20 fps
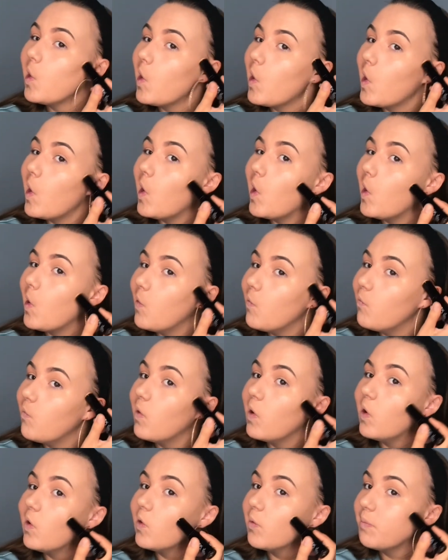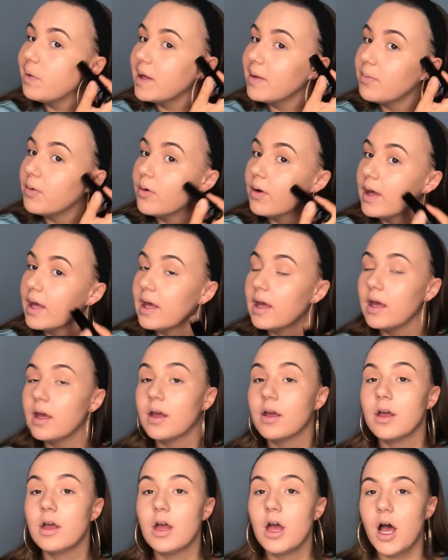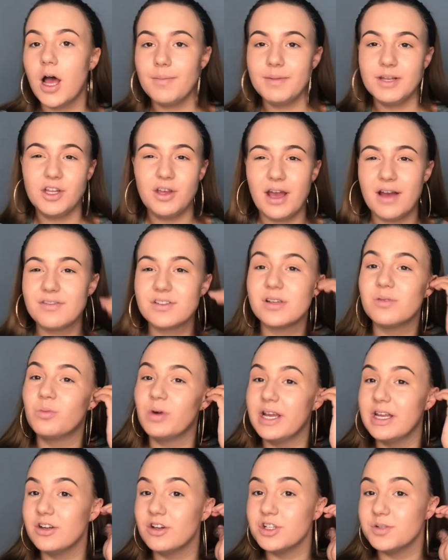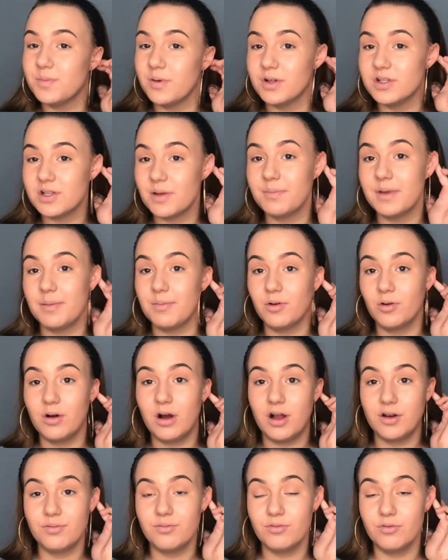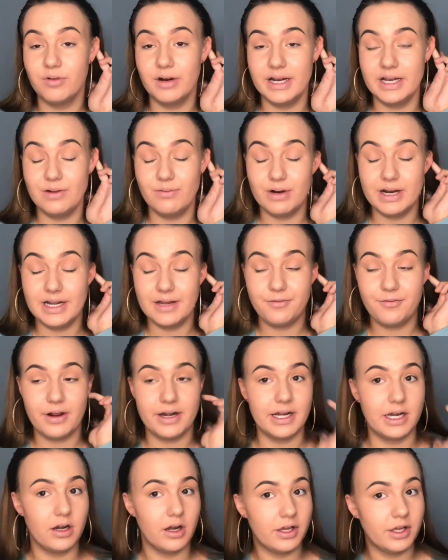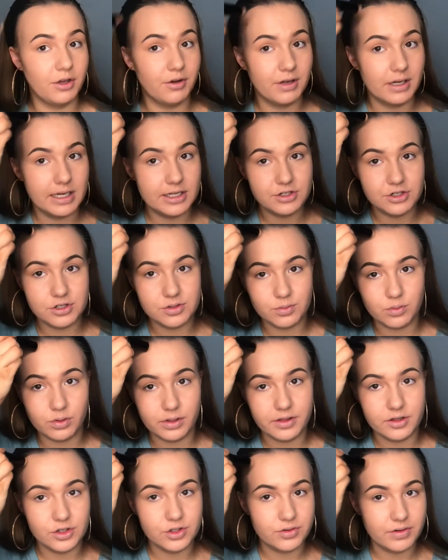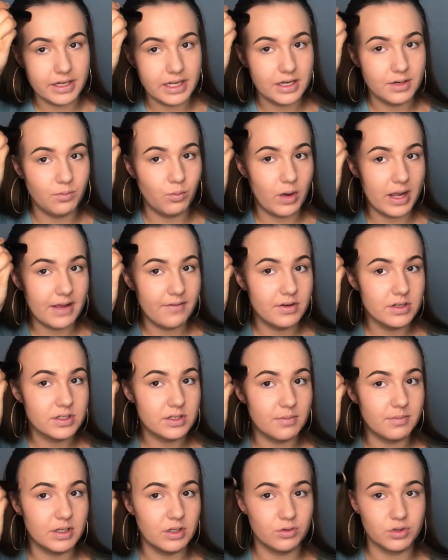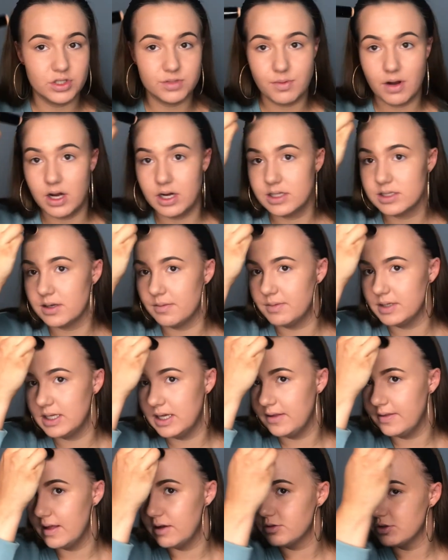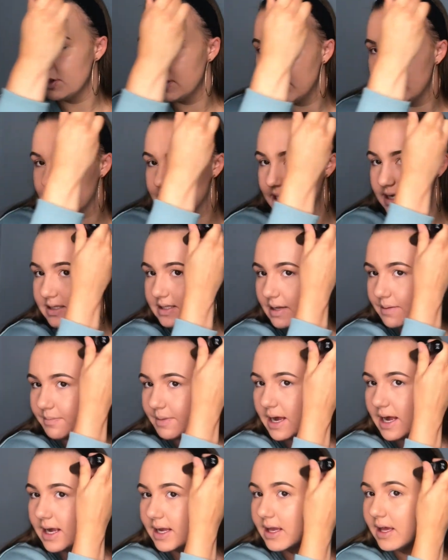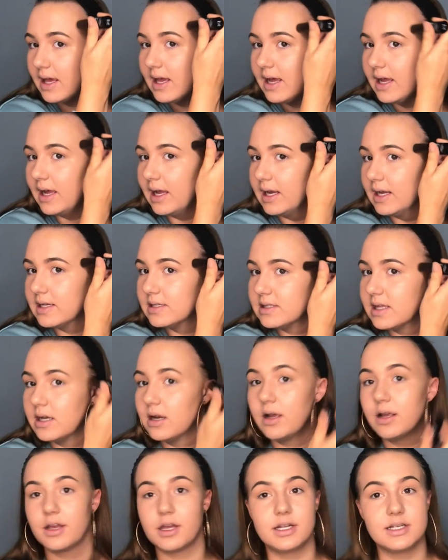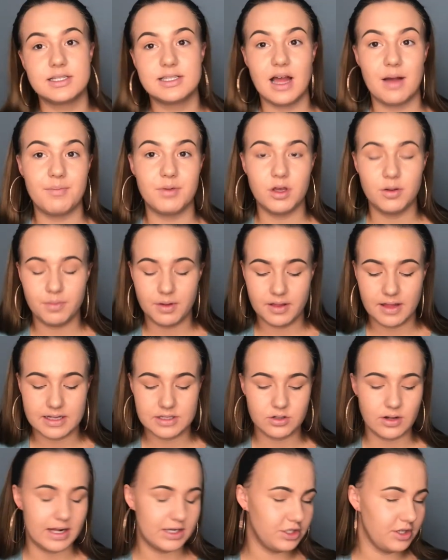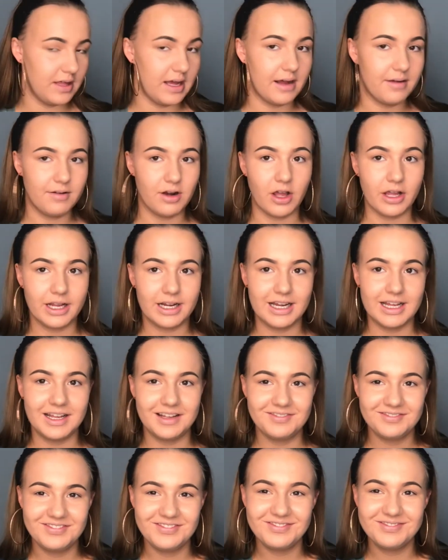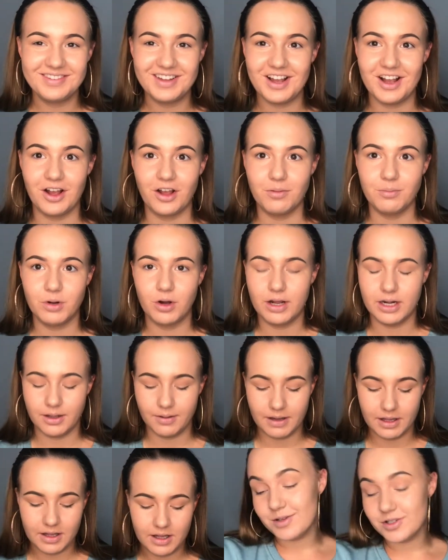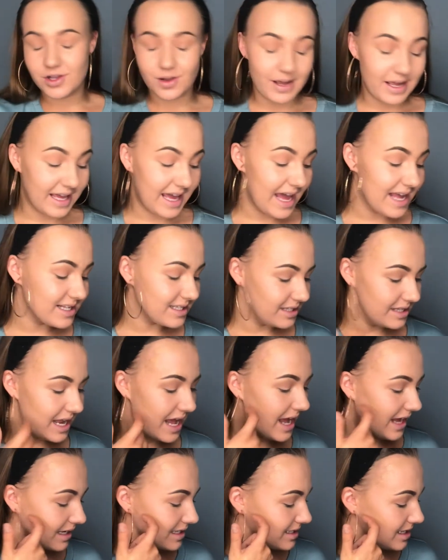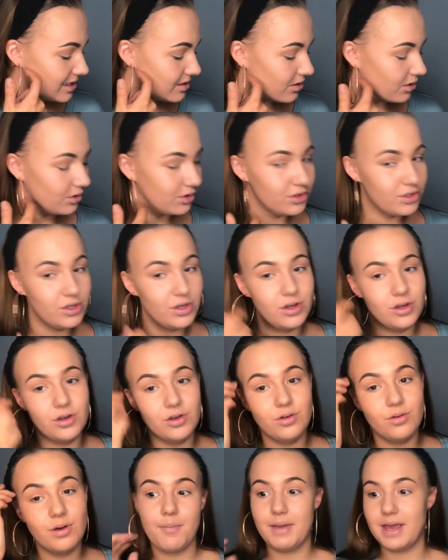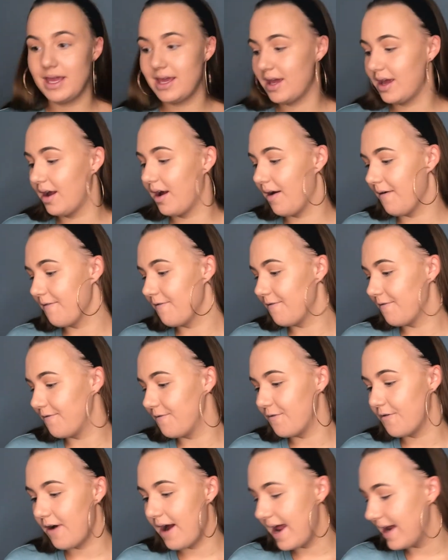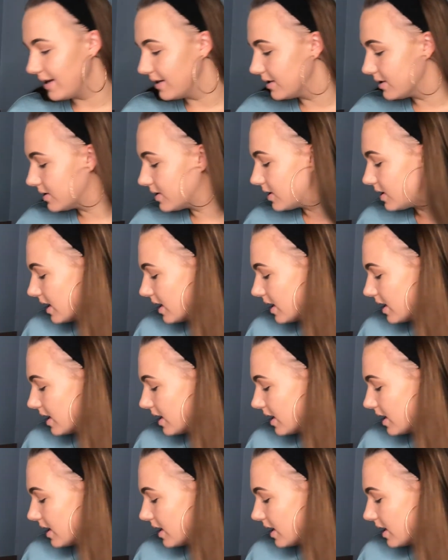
And the people here, I mean, you have some weirdos, but some people are really, really friendly. Like, you could literally just walk in the street and wave at somebody or smile at somebody and they'll do the exact same back, unless they're like gonna stab you, but that's not actually that likely. I hope not anyway. So I guess next is on to making friends.